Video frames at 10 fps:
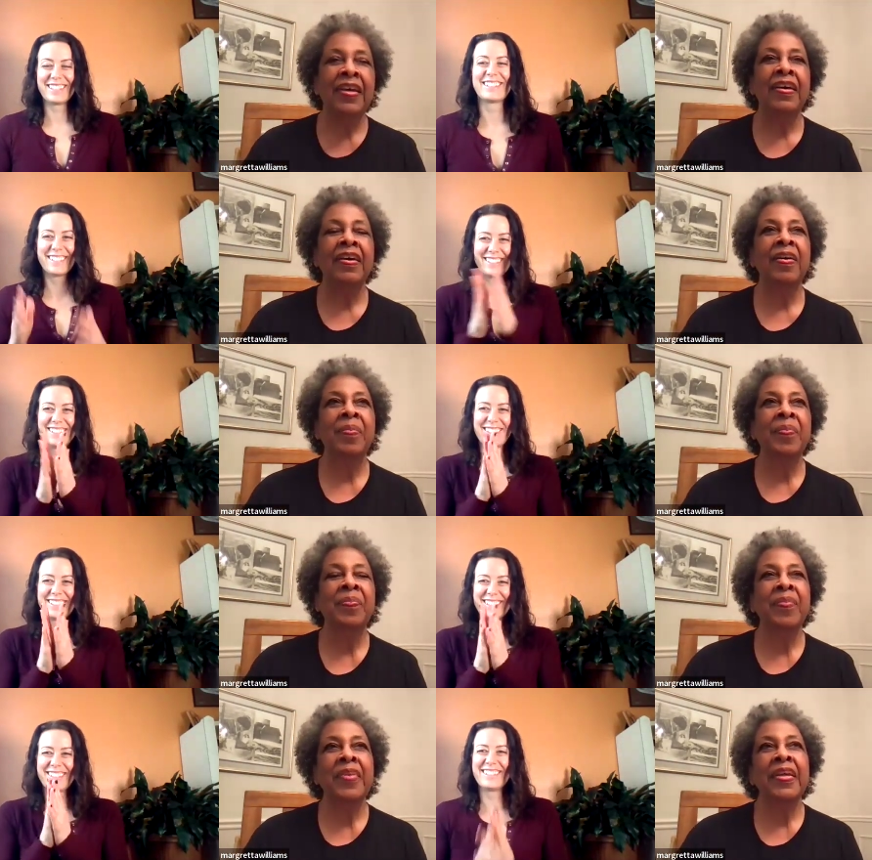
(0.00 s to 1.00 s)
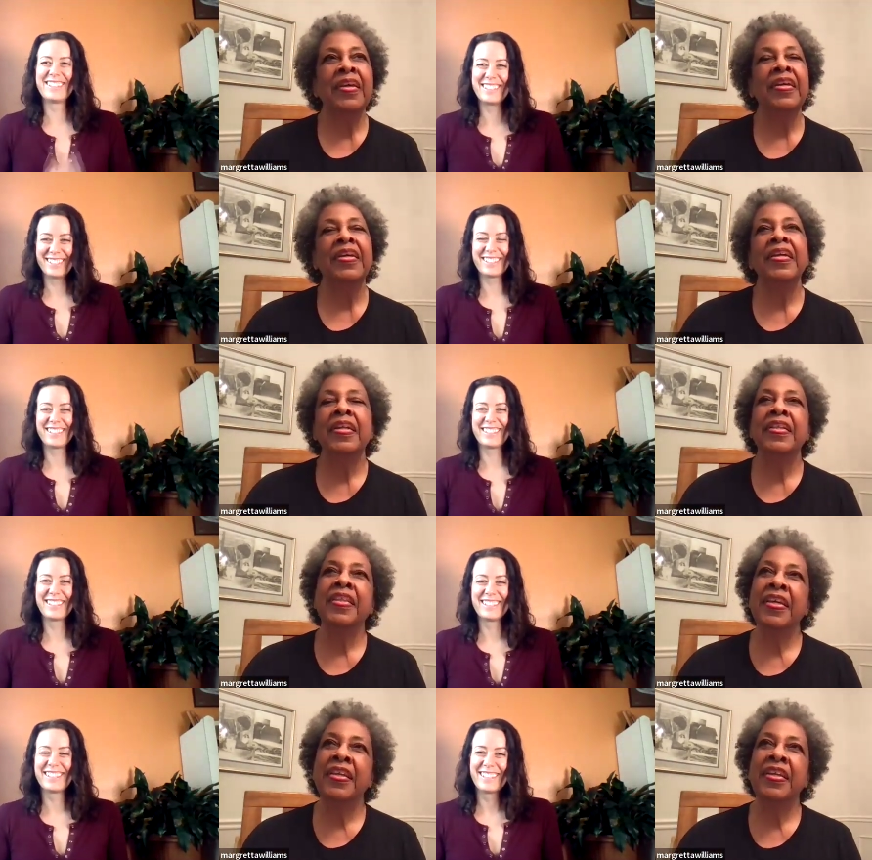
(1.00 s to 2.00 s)
Speaker 1: Um,
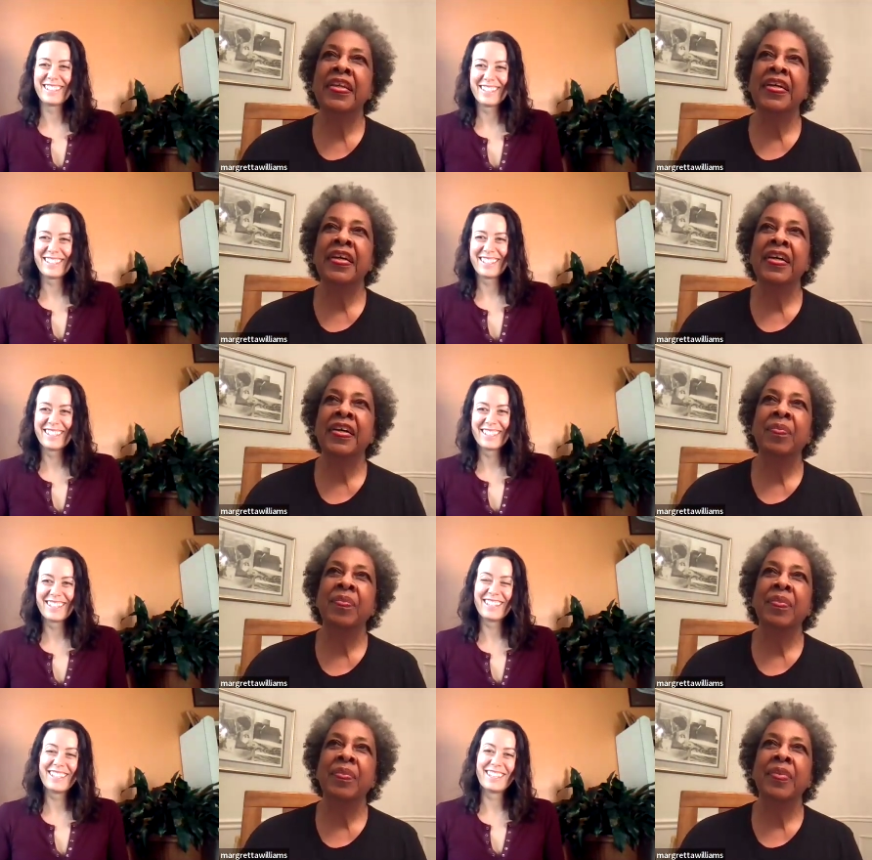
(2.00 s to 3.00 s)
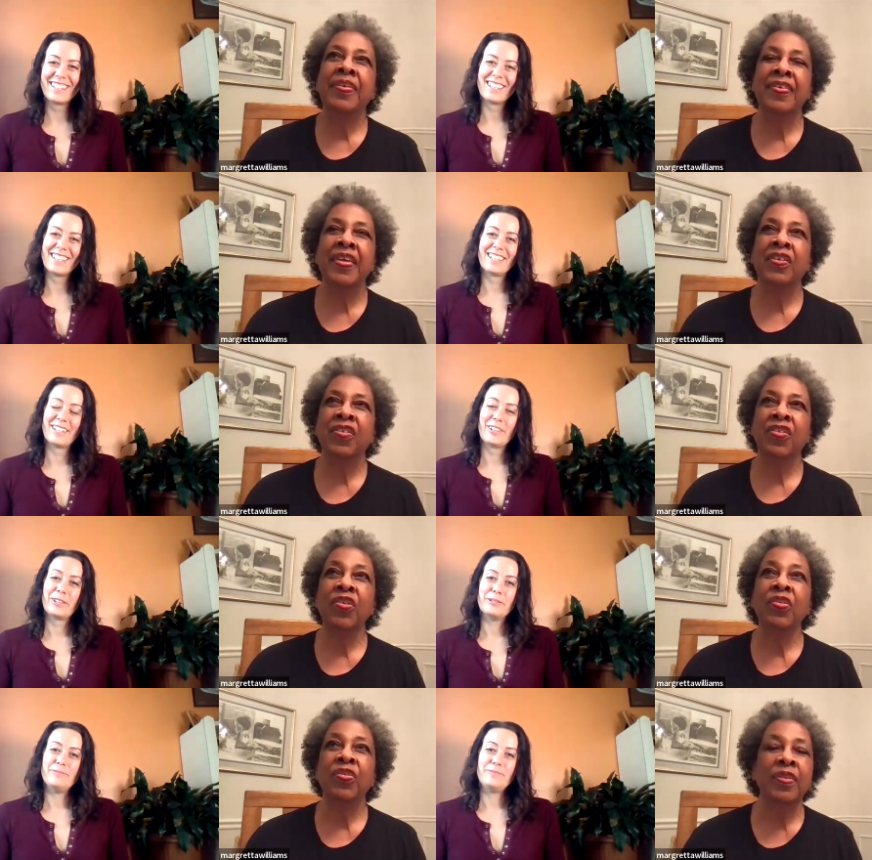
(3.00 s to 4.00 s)
then, uh, as I say, the
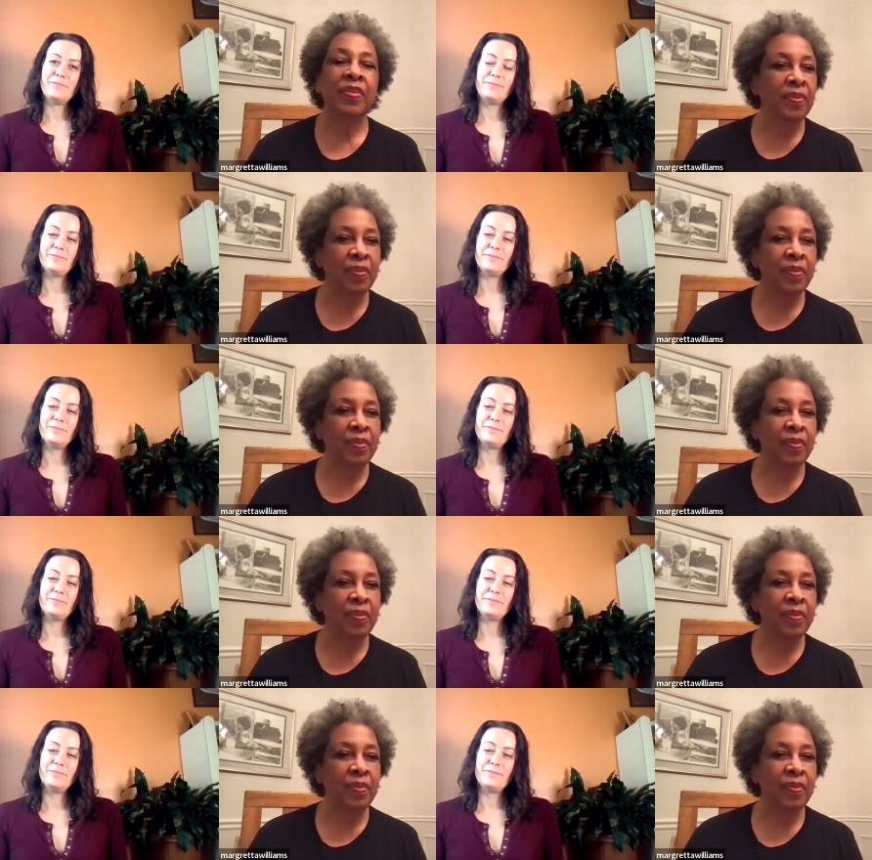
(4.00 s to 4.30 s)
sugars